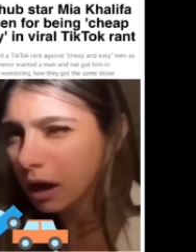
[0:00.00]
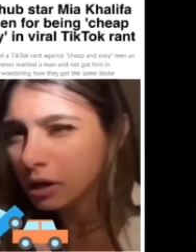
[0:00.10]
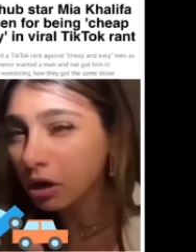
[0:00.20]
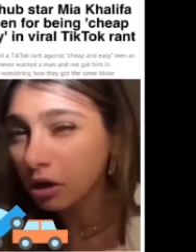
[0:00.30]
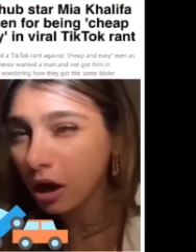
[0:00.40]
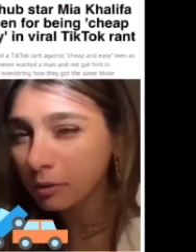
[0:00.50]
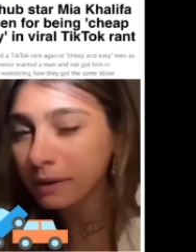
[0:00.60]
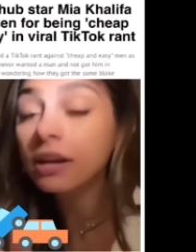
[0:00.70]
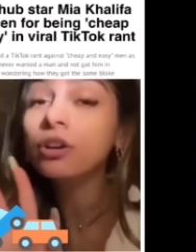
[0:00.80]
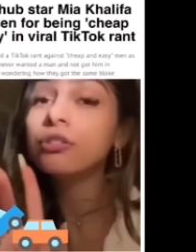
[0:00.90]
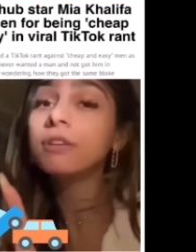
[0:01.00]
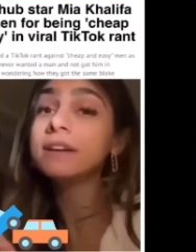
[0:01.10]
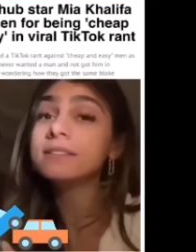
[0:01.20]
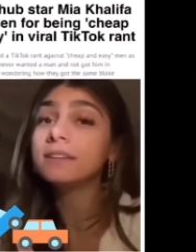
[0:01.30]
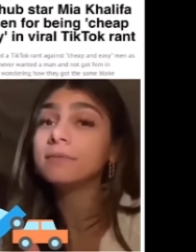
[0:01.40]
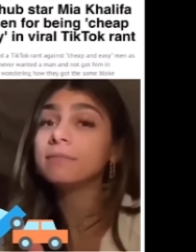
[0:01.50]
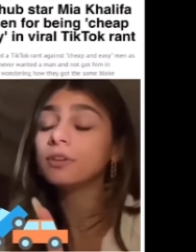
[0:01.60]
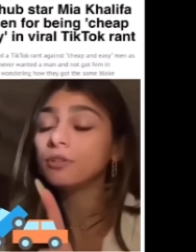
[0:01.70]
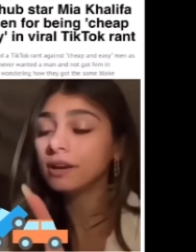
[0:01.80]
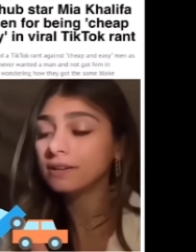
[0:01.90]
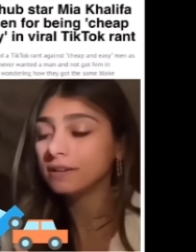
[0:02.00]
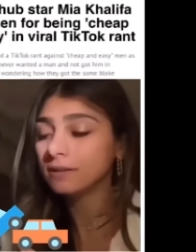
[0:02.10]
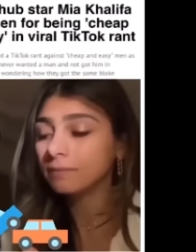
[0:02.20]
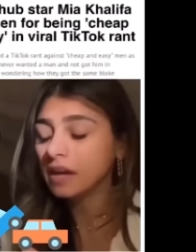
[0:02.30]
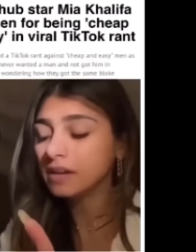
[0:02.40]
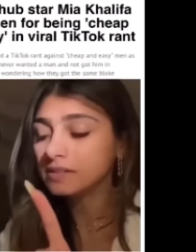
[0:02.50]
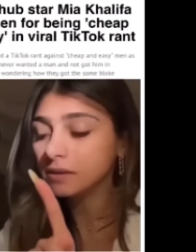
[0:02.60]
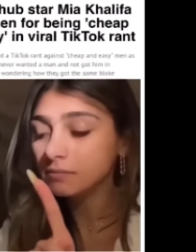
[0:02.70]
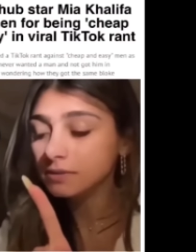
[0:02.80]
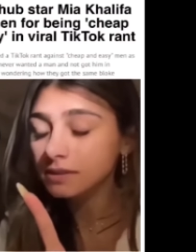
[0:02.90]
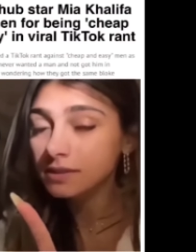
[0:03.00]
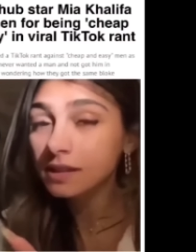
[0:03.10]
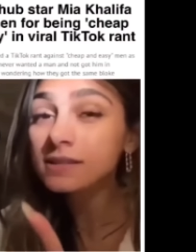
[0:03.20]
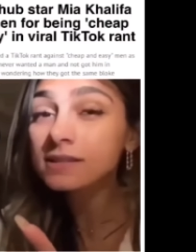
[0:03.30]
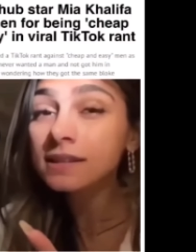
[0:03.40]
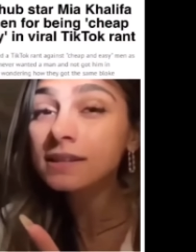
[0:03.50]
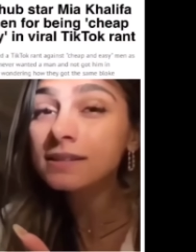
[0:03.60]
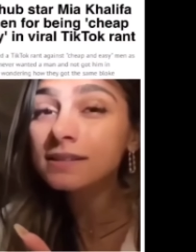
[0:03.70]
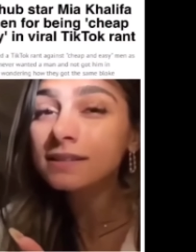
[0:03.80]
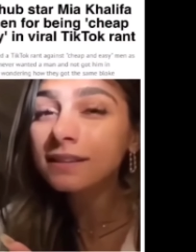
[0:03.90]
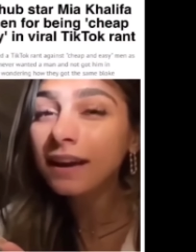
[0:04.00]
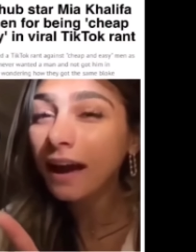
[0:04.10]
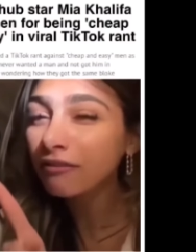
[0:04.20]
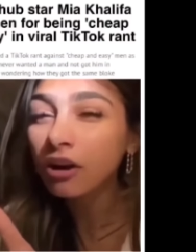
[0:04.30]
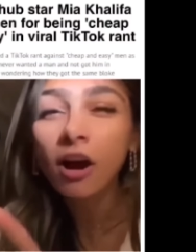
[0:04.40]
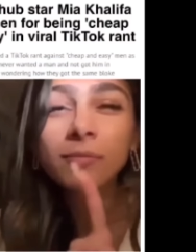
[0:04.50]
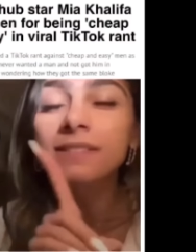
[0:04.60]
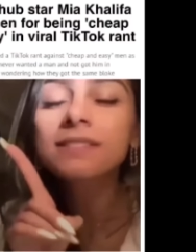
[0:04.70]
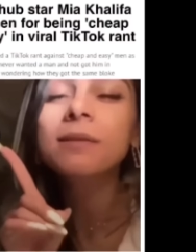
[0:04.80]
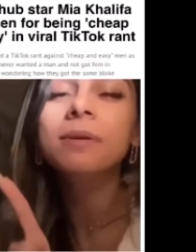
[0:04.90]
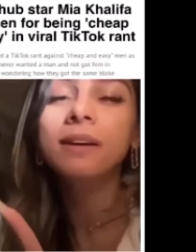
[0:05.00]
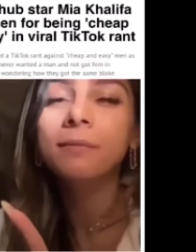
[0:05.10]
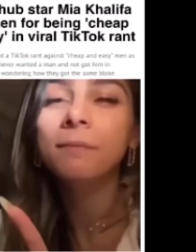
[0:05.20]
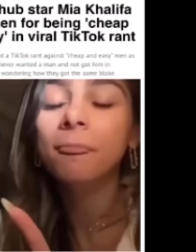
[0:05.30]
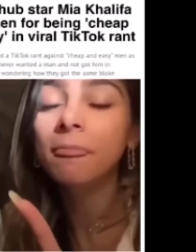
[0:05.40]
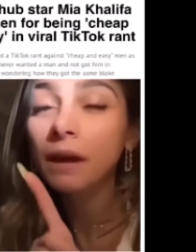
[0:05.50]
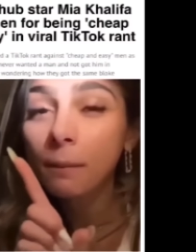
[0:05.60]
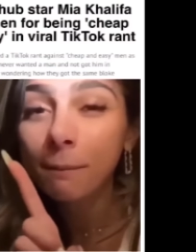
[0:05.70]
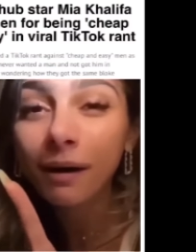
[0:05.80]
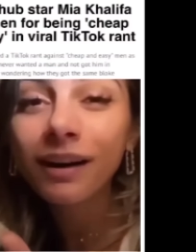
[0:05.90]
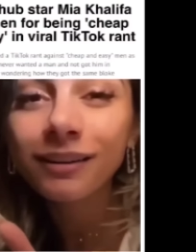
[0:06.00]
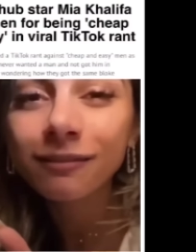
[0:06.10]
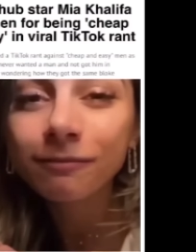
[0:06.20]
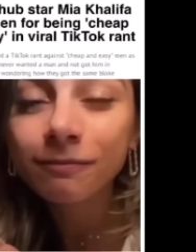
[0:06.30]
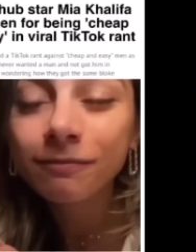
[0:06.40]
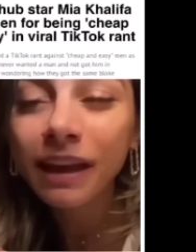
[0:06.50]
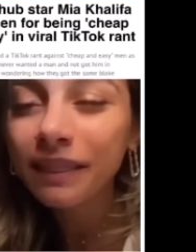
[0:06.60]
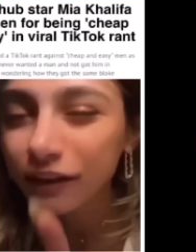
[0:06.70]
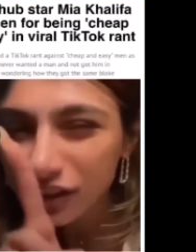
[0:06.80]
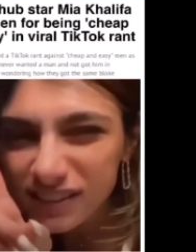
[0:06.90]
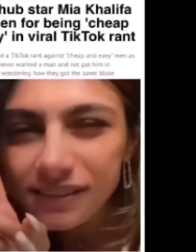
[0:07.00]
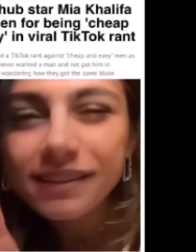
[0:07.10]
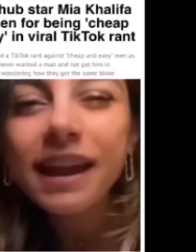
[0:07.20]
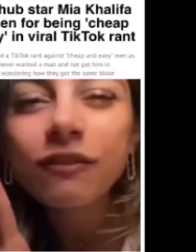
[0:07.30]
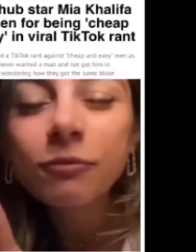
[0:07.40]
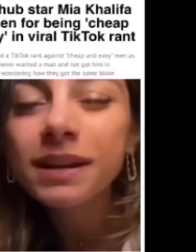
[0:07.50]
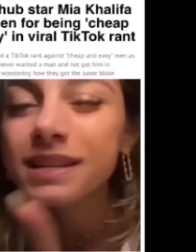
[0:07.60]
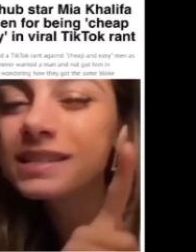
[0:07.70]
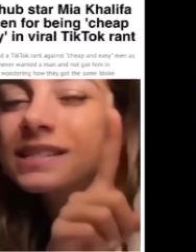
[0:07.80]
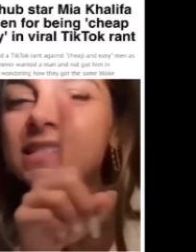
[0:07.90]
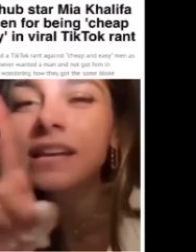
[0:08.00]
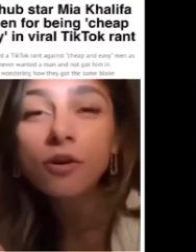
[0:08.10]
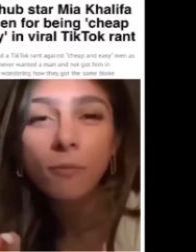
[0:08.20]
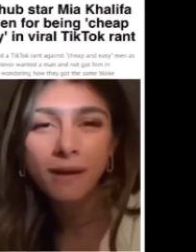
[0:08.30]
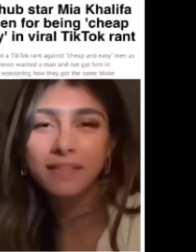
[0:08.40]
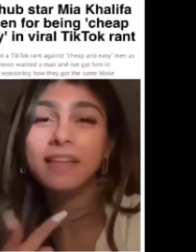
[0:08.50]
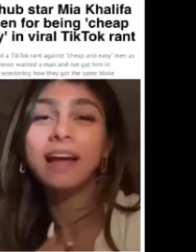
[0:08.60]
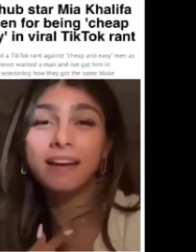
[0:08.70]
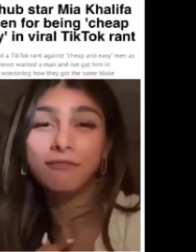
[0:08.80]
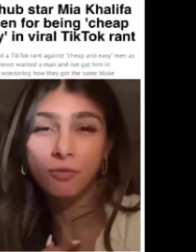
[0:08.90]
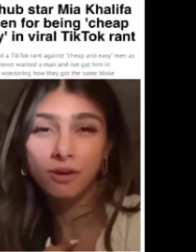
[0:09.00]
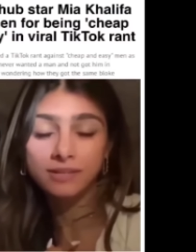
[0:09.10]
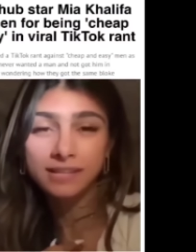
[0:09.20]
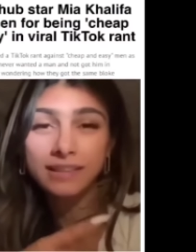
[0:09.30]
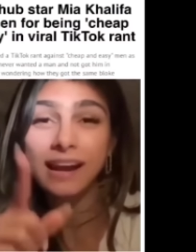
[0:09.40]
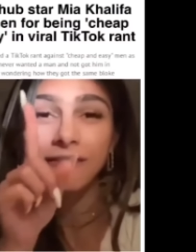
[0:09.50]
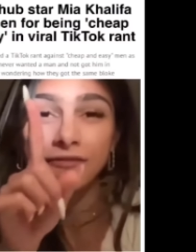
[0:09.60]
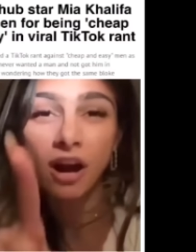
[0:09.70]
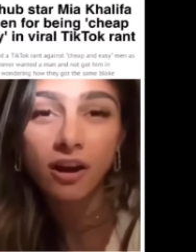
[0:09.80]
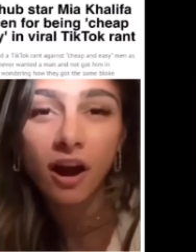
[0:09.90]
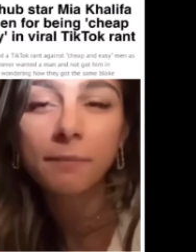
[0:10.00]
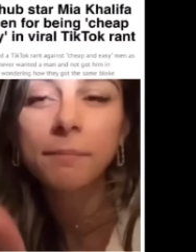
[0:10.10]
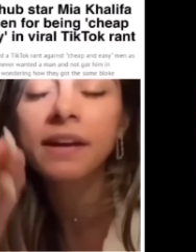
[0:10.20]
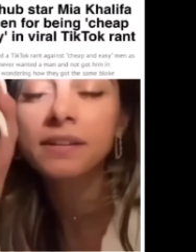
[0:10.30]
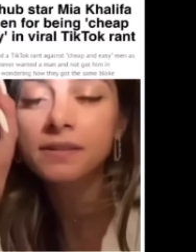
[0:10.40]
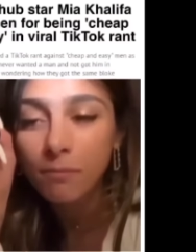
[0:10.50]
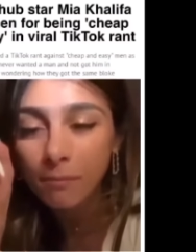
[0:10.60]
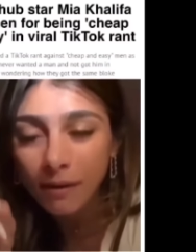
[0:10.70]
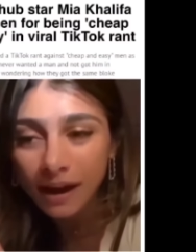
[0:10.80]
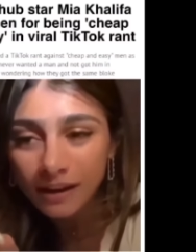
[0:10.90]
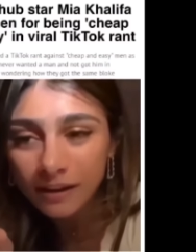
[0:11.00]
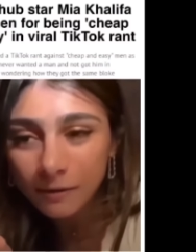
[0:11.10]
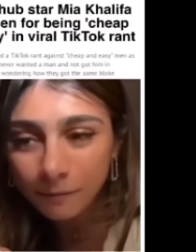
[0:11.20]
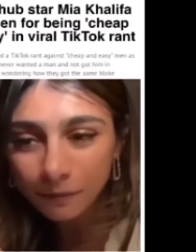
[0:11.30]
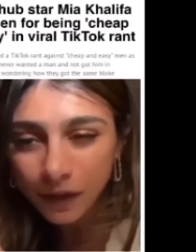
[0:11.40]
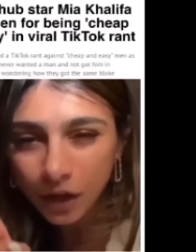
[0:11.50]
and not gotten me? Granted, granted, some dusties have caught me slipping, but there has never been a single man that I have wanted that I have not gotten because men are